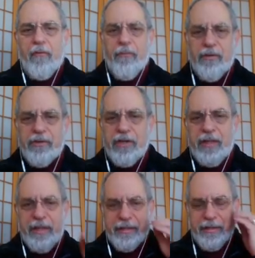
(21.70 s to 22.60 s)
First,
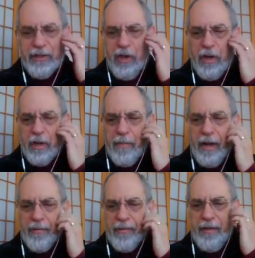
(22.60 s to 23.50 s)
I'd like to talk
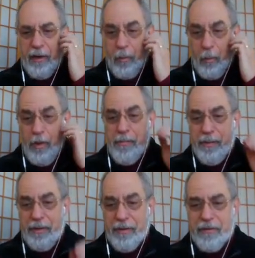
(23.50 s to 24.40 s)
about the
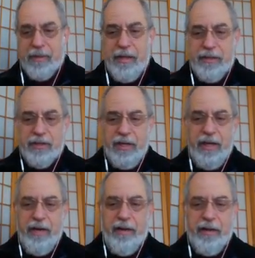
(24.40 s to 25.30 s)
equipment that's
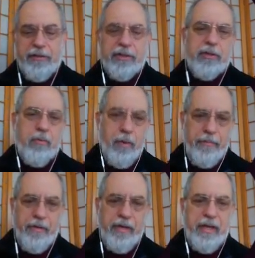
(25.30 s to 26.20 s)
in this.
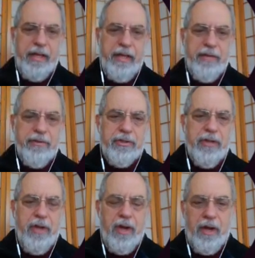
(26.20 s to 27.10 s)
Gryphon is
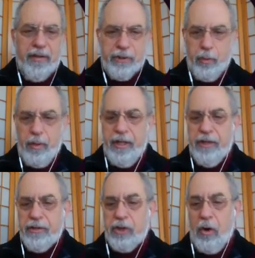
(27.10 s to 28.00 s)
a
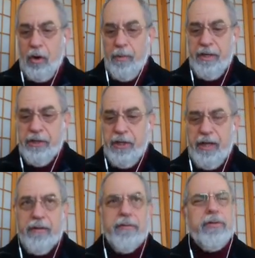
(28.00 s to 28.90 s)
Swedish Army
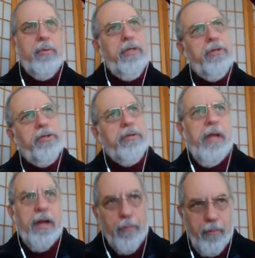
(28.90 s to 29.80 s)
jet, Swedish
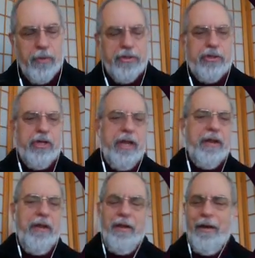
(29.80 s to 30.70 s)
Air Force jet.
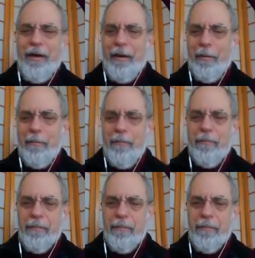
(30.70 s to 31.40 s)
Um,